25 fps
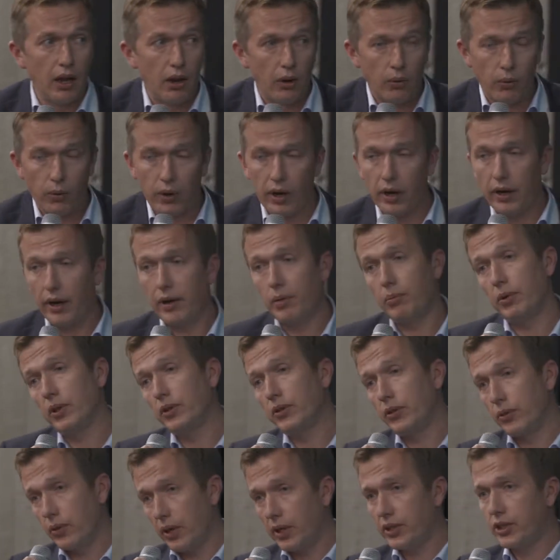we are able
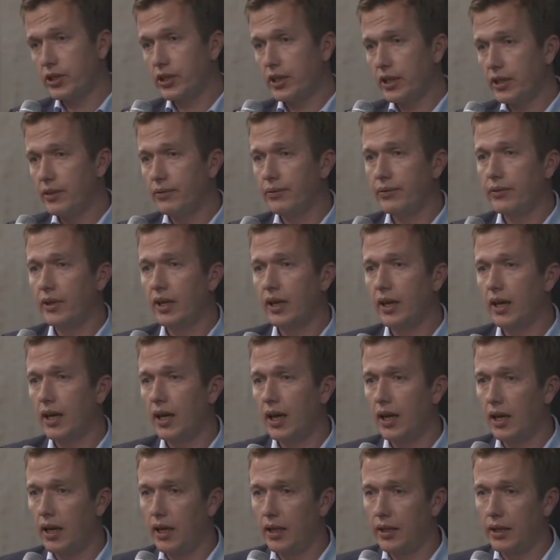to achieve
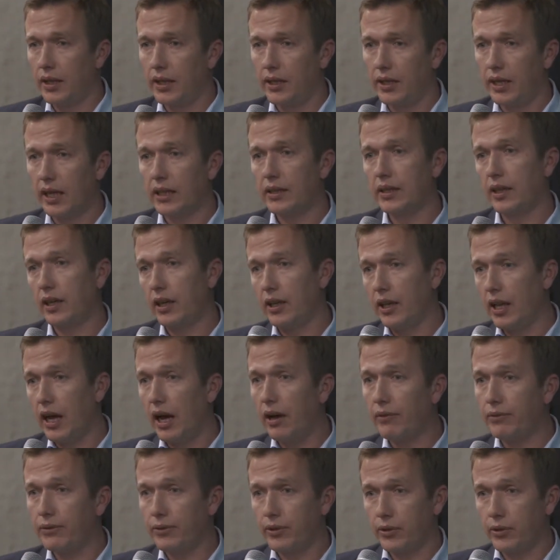the data enough